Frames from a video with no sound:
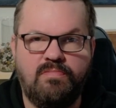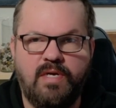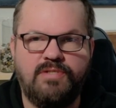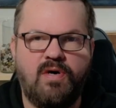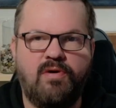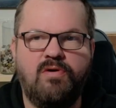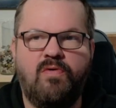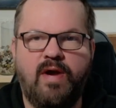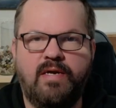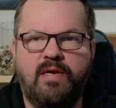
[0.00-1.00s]
It's
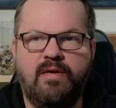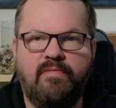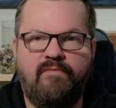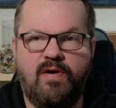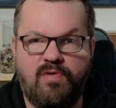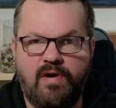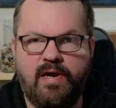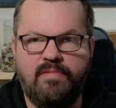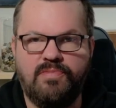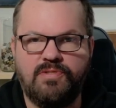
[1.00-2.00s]
auto-correcting folder
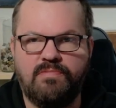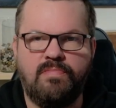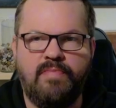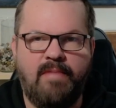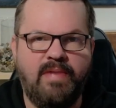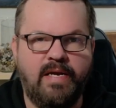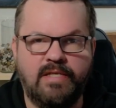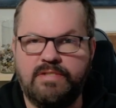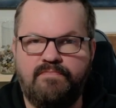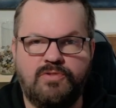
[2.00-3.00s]
names that meet
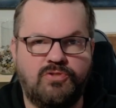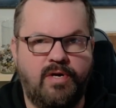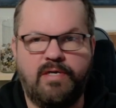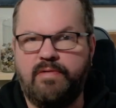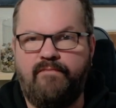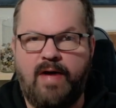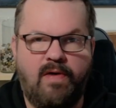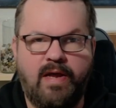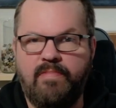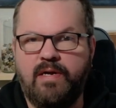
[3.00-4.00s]
its strict file
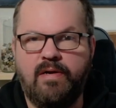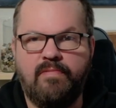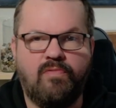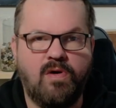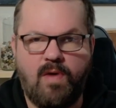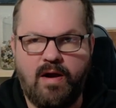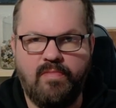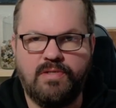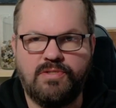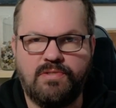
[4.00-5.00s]
naming
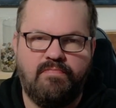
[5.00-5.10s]
requirements.